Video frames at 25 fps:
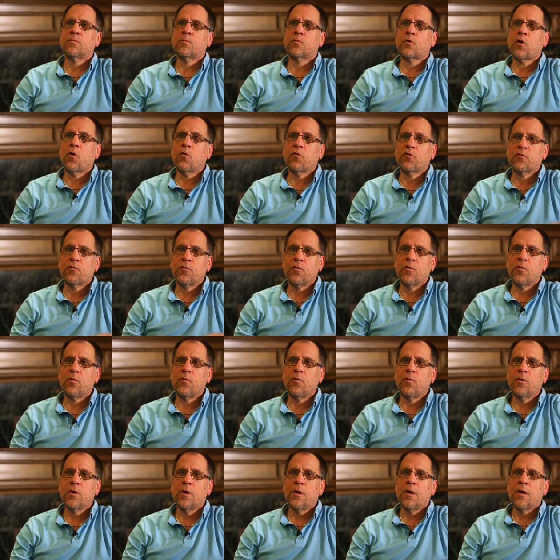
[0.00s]
go
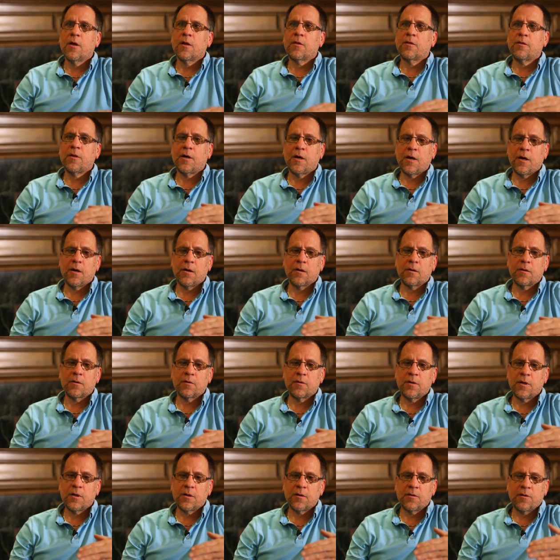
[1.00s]
through the,
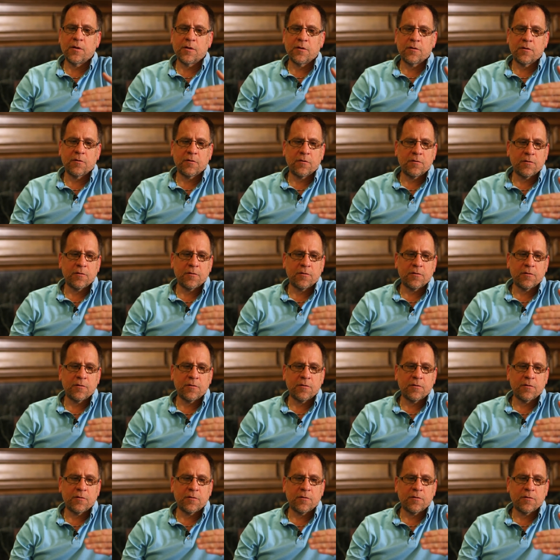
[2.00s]
the, the,